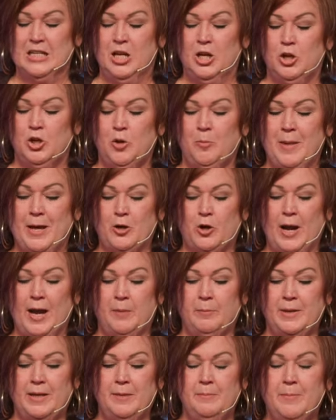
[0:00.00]
no matter how
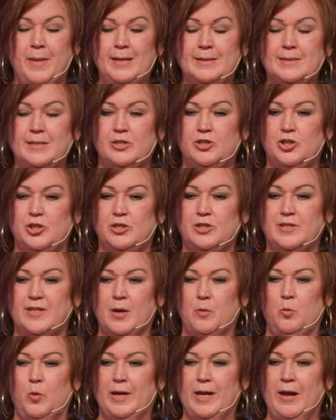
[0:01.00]
many messages
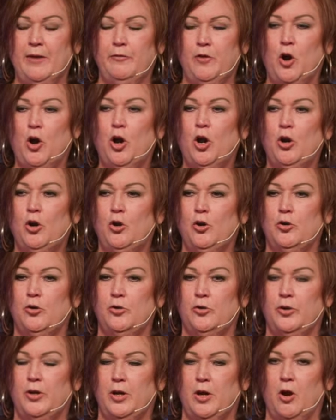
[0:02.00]
that we have
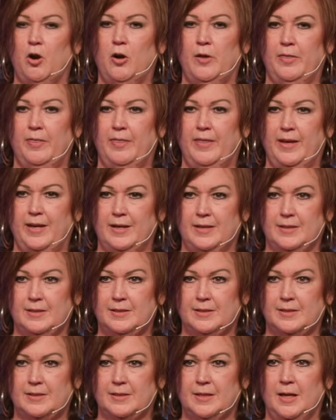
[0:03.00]
heard on
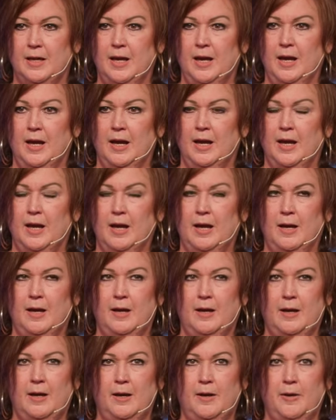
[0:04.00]
this,
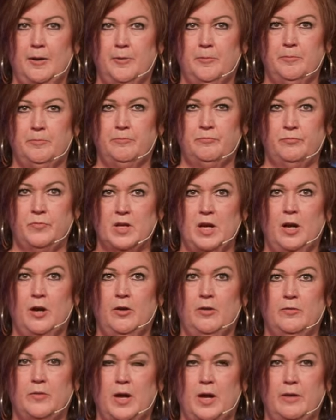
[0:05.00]
um,
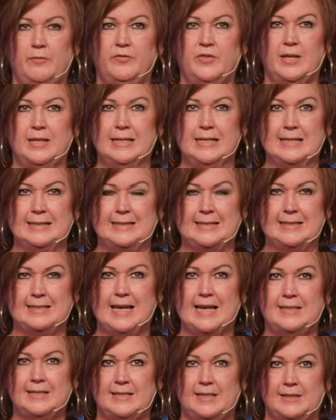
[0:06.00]
of, of the
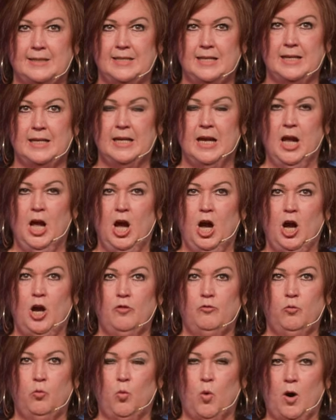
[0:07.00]
necessity of
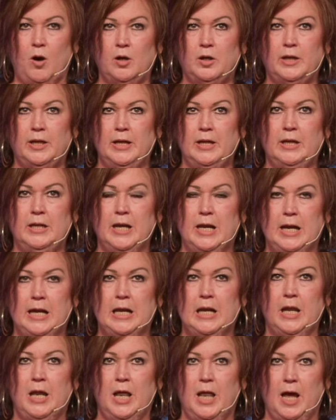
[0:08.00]
walking
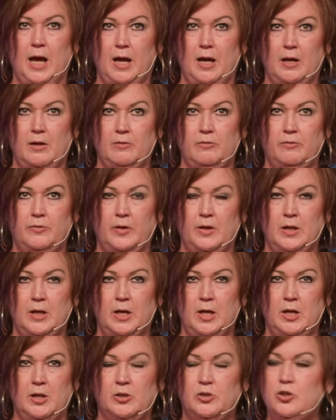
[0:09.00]
in love,
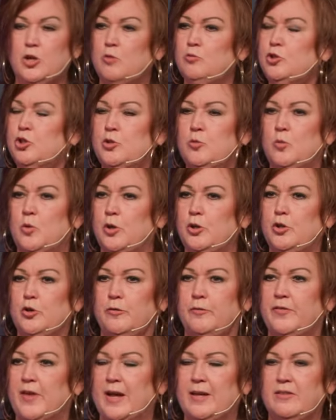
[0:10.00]
don't you want your
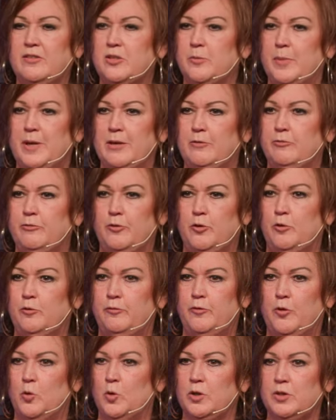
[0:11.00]
faith to be in full
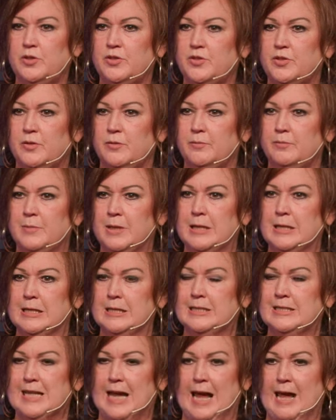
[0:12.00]
force,
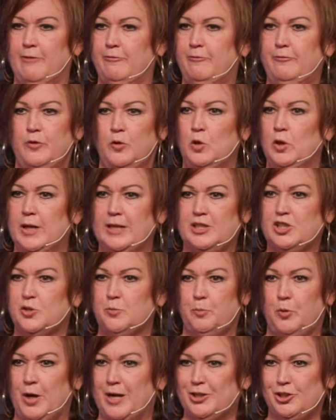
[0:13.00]
to have full
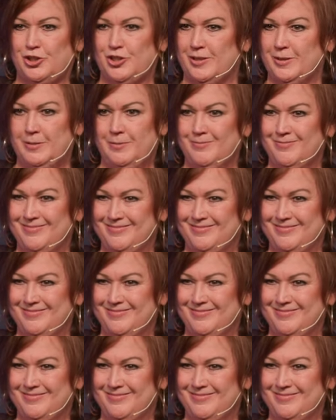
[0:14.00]
expression?